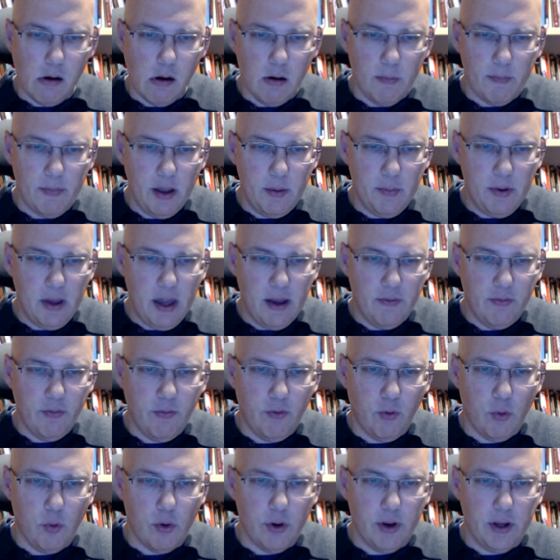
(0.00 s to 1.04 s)
Maybe
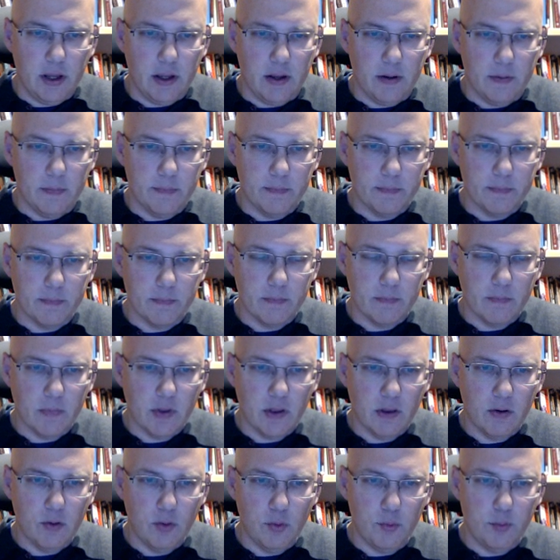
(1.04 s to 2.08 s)
f4 here.
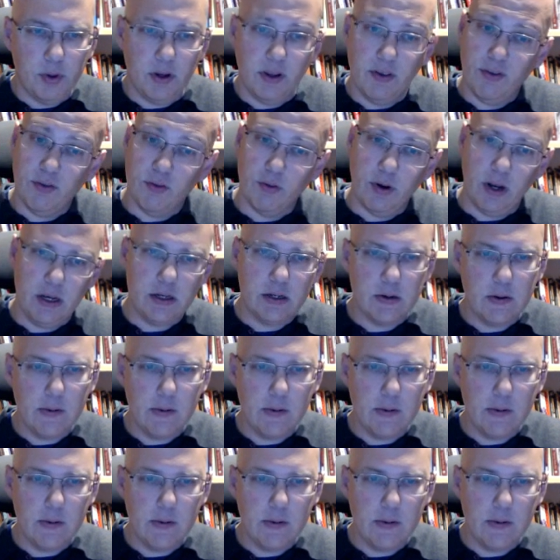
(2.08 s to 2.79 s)
Could be a threat.